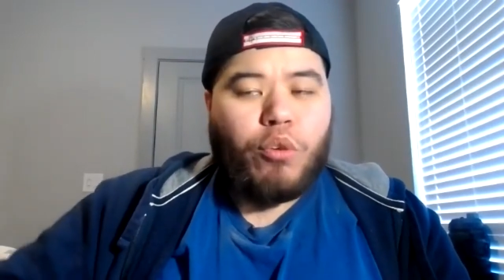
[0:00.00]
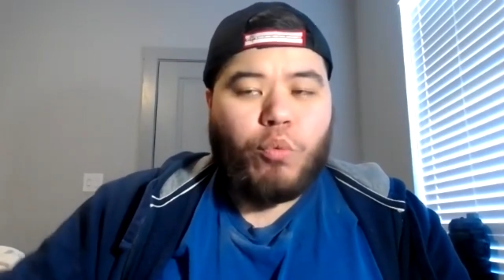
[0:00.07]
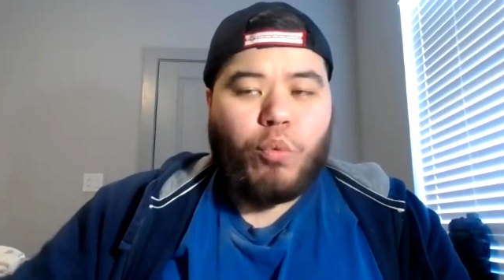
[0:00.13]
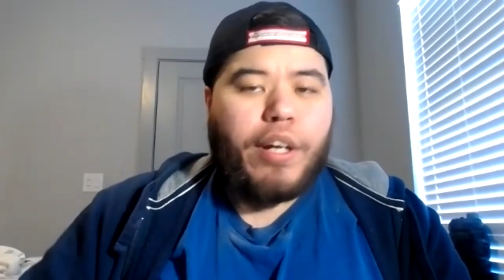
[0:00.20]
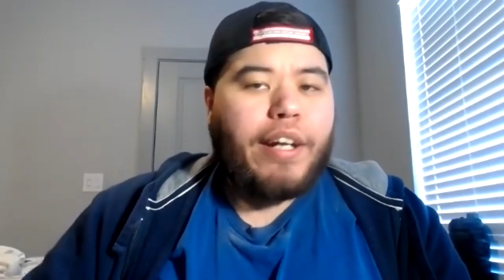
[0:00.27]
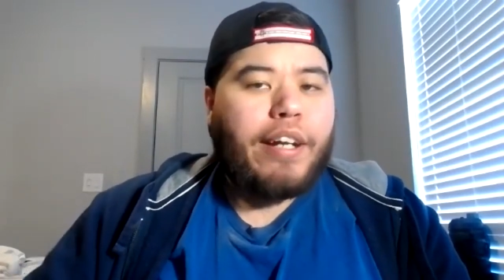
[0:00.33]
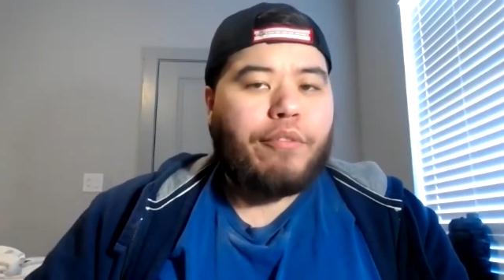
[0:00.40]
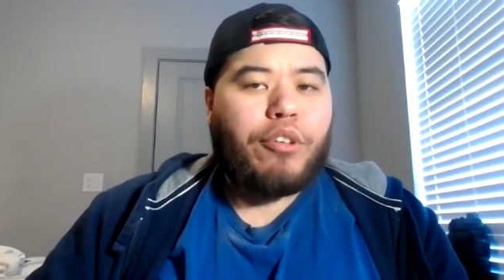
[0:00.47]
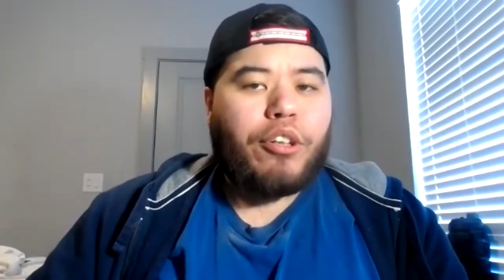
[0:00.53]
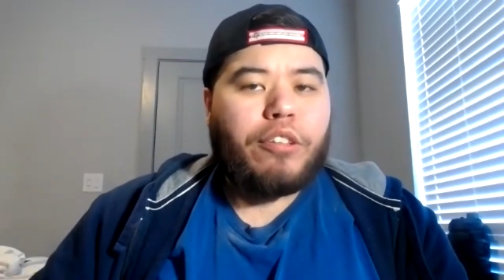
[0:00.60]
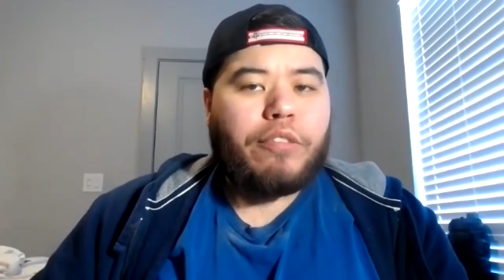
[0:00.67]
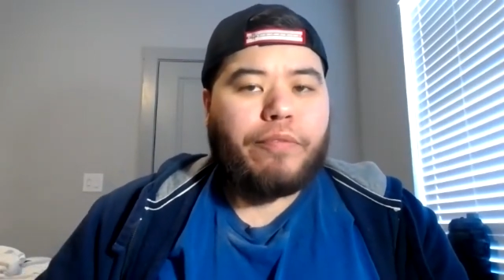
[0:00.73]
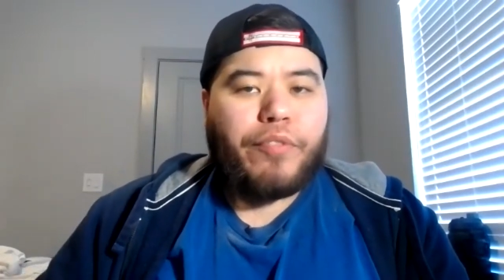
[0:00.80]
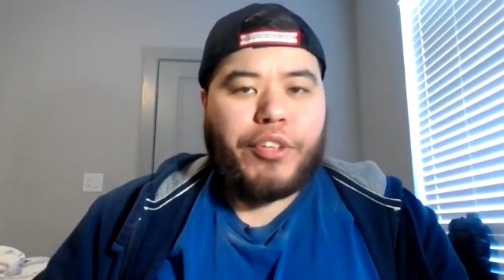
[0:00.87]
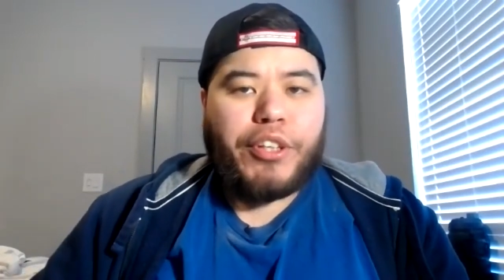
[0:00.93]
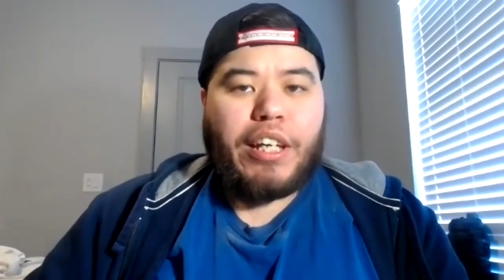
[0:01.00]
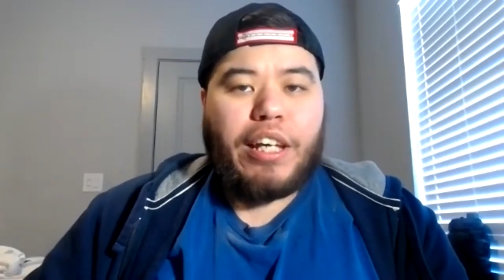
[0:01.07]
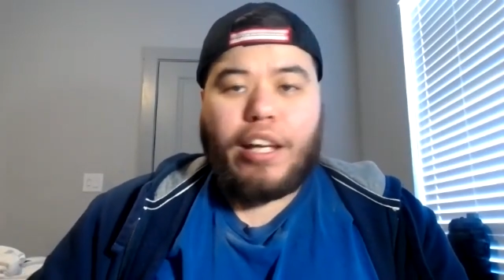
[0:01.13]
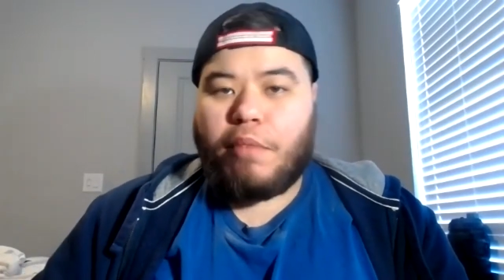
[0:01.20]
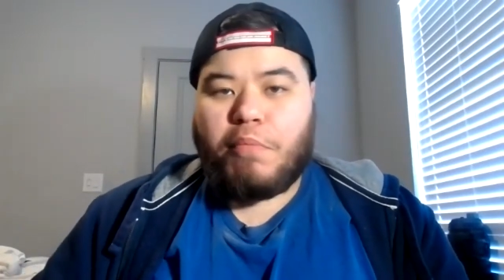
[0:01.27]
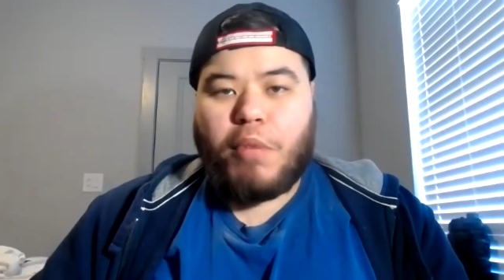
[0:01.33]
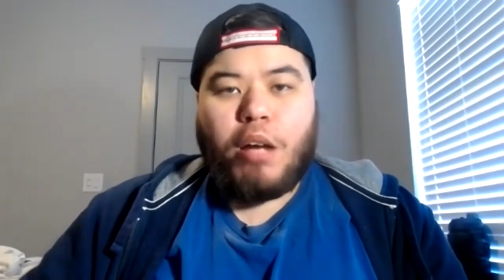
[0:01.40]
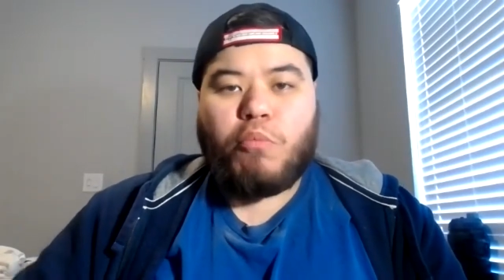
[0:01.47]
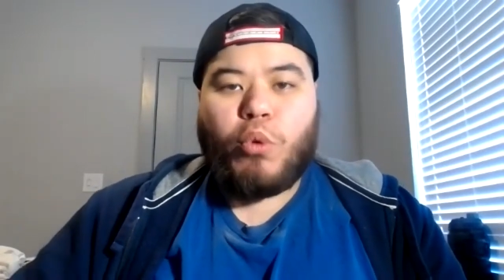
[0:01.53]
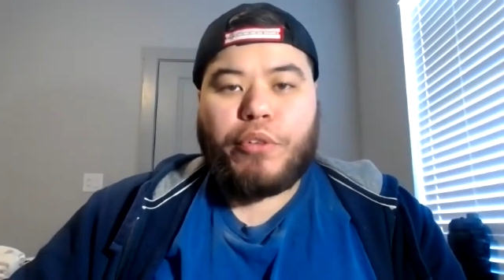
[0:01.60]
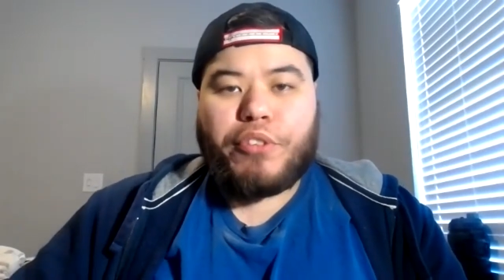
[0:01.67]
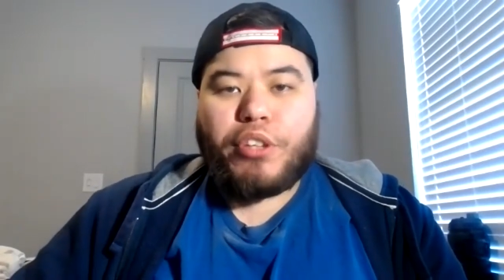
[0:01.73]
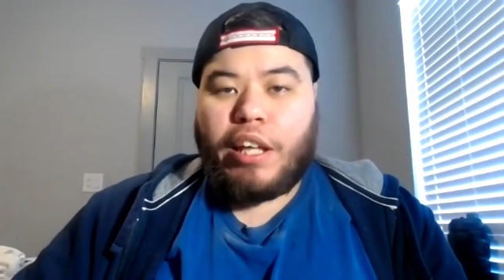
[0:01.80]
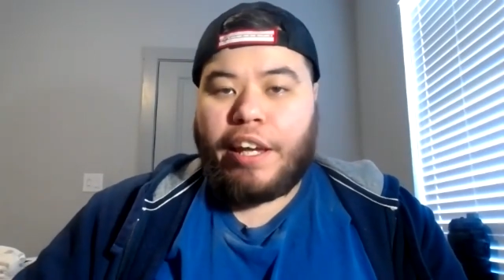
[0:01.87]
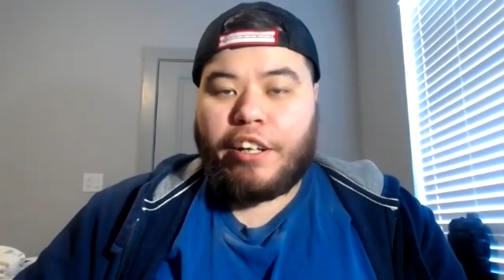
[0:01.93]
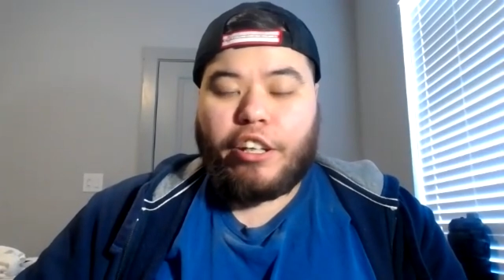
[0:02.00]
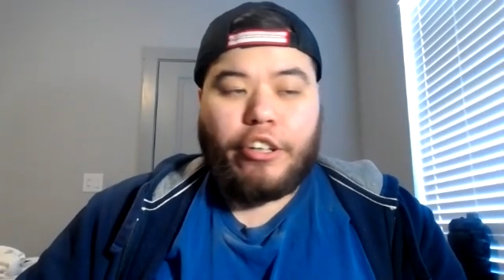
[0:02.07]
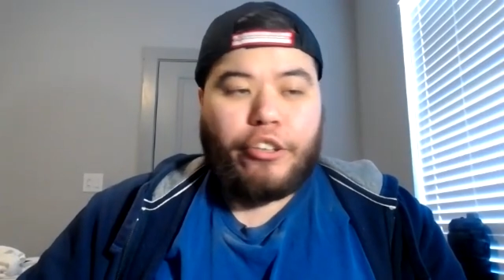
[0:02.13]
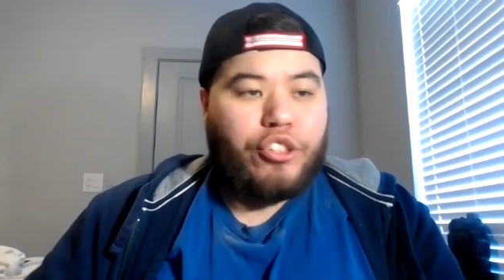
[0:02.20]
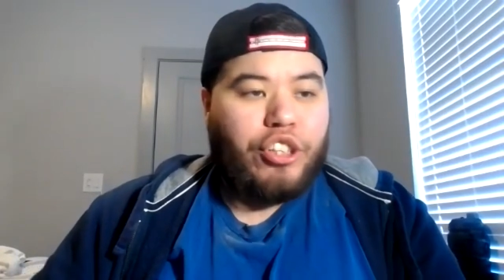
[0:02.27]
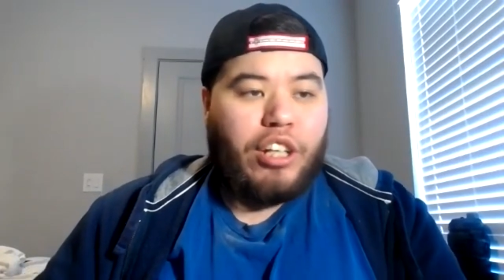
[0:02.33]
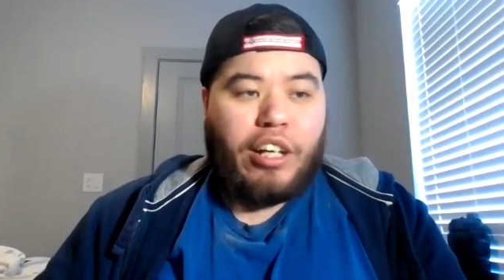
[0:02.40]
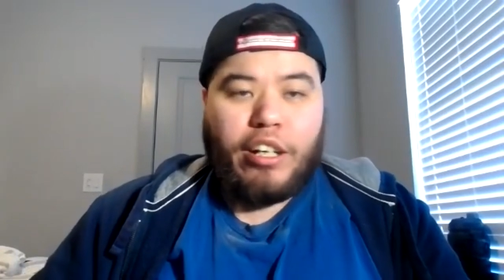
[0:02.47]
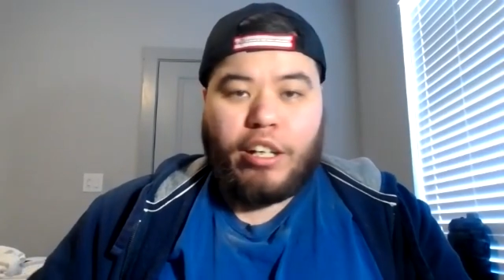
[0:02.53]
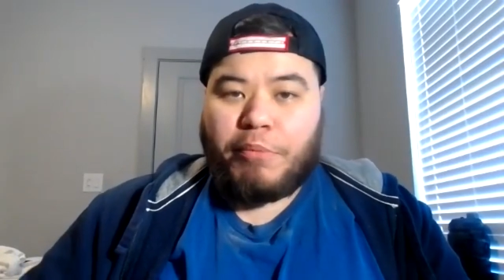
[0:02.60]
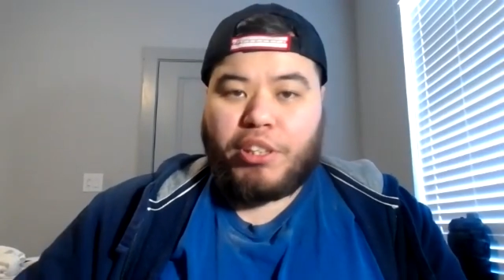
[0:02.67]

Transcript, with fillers: whatever Okay, I'm, I'm with the head coaching hire.